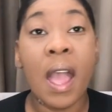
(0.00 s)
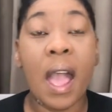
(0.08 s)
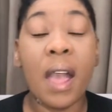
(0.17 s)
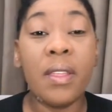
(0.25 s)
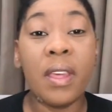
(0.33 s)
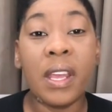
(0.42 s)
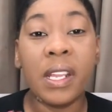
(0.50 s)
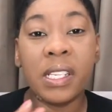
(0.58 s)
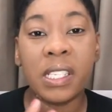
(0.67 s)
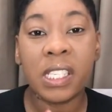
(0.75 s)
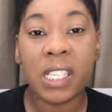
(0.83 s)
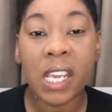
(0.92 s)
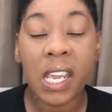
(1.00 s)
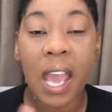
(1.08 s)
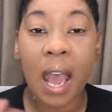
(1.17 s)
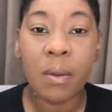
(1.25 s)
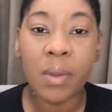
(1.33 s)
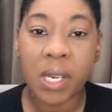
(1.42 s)
and then see
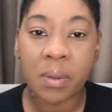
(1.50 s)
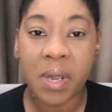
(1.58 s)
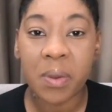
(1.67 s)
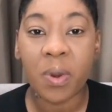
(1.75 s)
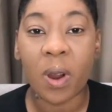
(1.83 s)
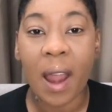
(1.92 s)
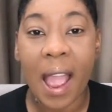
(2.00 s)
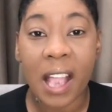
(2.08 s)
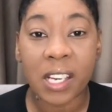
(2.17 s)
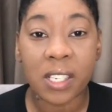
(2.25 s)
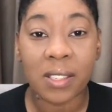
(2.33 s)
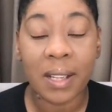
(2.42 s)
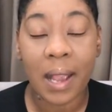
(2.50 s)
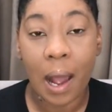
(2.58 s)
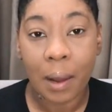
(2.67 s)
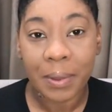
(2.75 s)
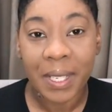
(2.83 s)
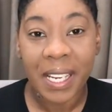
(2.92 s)
how many people are actually
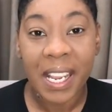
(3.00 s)
opting